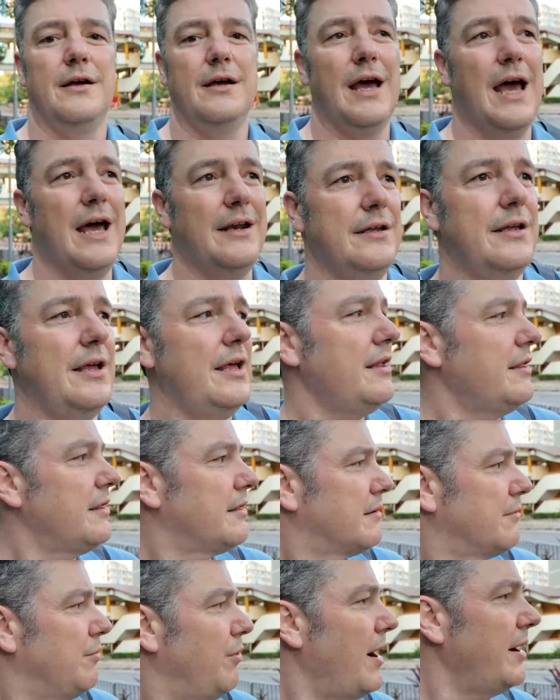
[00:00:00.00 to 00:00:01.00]
And it
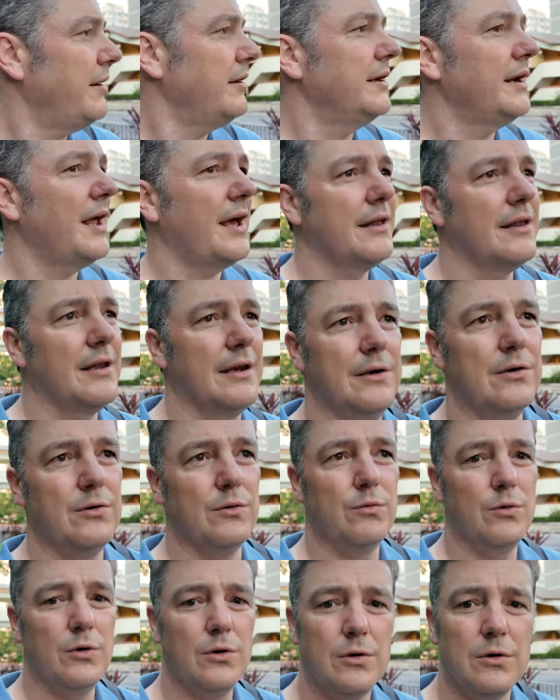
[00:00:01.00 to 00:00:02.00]
is quite a nice
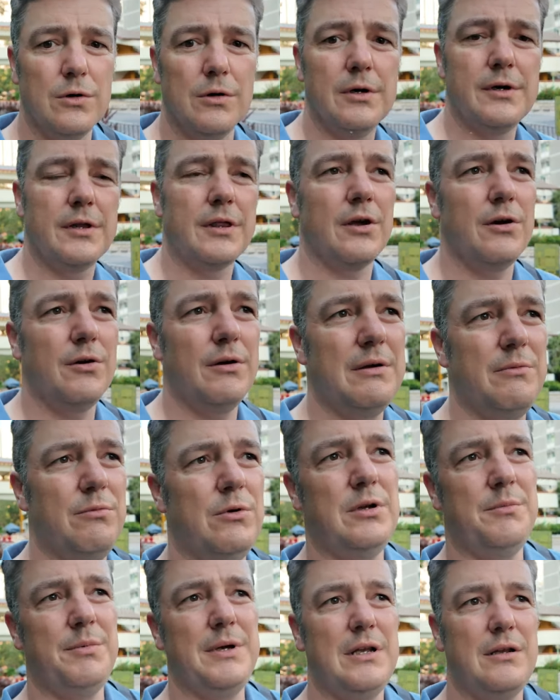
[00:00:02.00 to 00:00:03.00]
little walk, so it
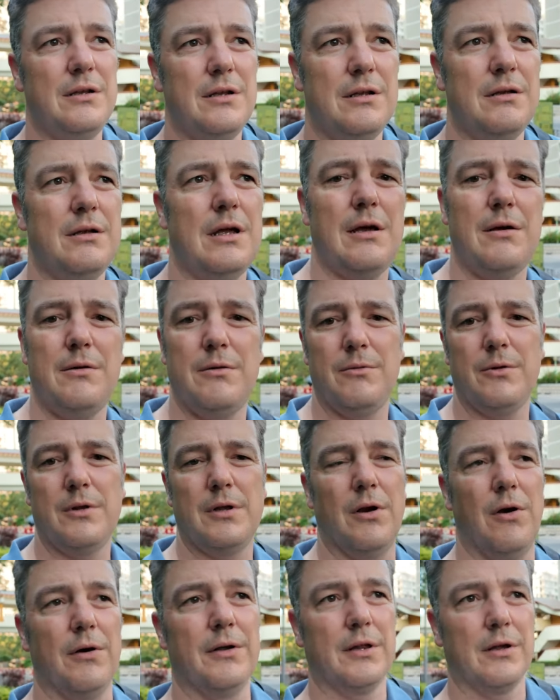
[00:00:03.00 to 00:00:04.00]
would have been, oh,
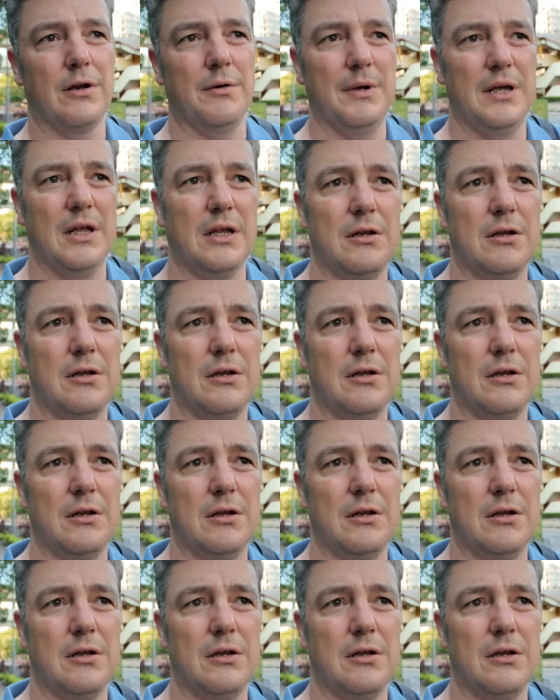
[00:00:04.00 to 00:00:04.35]
how long it's going to be?